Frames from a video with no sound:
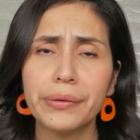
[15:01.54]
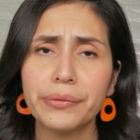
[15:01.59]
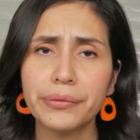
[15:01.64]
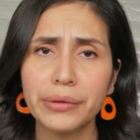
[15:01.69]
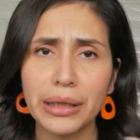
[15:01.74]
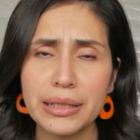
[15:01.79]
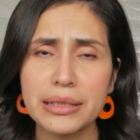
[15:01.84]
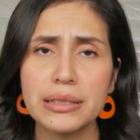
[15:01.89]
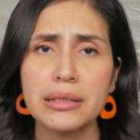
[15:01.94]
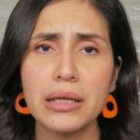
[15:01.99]

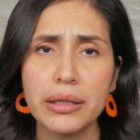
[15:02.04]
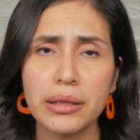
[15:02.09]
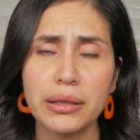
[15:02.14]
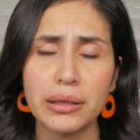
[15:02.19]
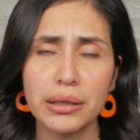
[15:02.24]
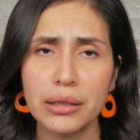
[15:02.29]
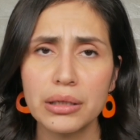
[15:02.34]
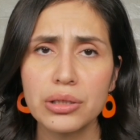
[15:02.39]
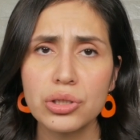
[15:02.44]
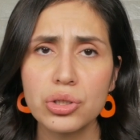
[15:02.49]
That's not
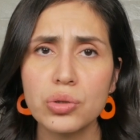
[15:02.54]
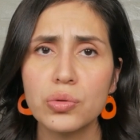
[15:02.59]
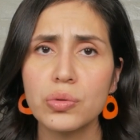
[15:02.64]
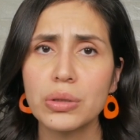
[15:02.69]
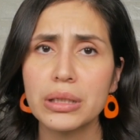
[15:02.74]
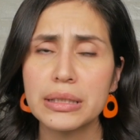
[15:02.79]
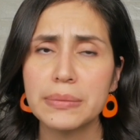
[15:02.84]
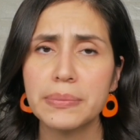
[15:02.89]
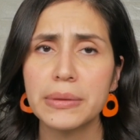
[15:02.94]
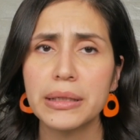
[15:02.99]
the issue.
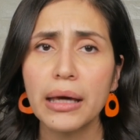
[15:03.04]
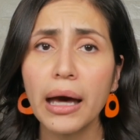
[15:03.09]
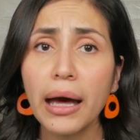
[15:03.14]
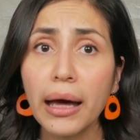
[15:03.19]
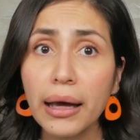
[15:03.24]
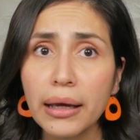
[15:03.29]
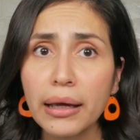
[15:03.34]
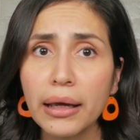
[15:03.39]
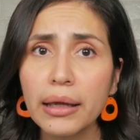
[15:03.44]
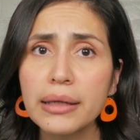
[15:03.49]
It's
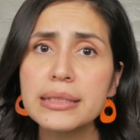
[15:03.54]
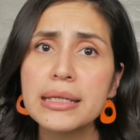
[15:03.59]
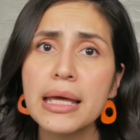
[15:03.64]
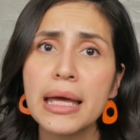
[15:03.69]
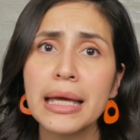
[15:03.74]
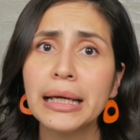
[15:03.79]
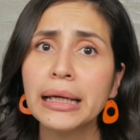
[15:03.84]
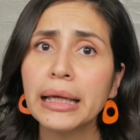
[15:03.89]
because